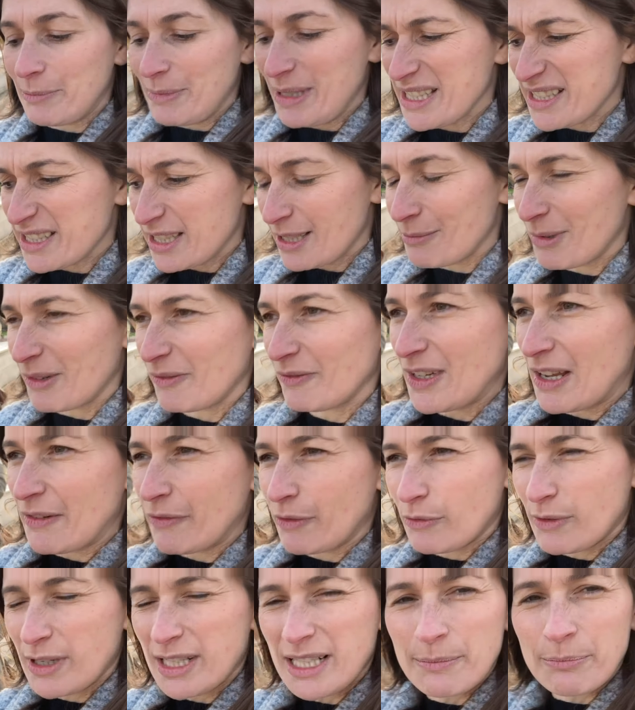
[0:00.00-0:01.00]
me and Tim have
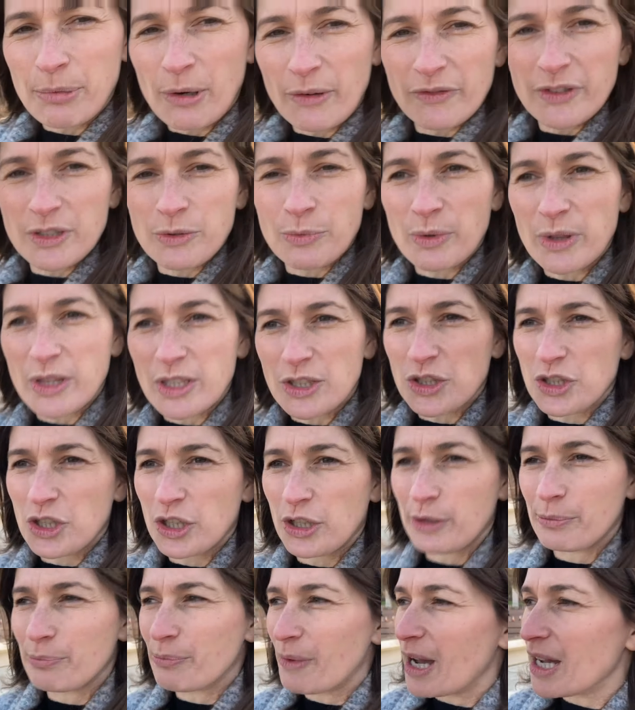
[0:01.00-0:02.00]
never really bothered with the
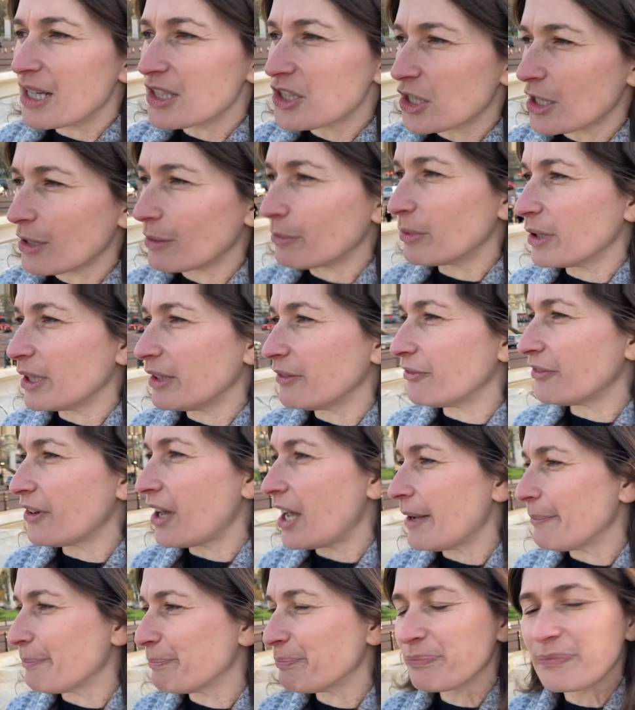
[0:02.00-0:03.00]
tube much and we've
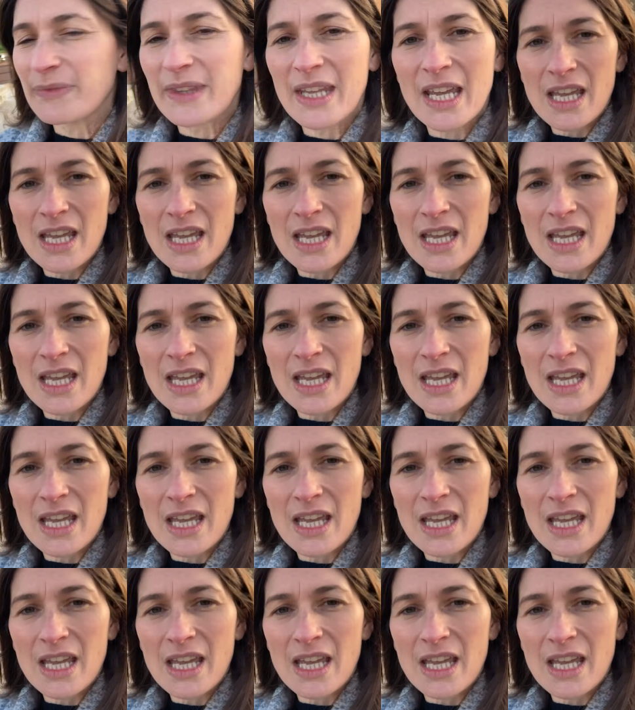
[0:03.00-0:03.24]
um,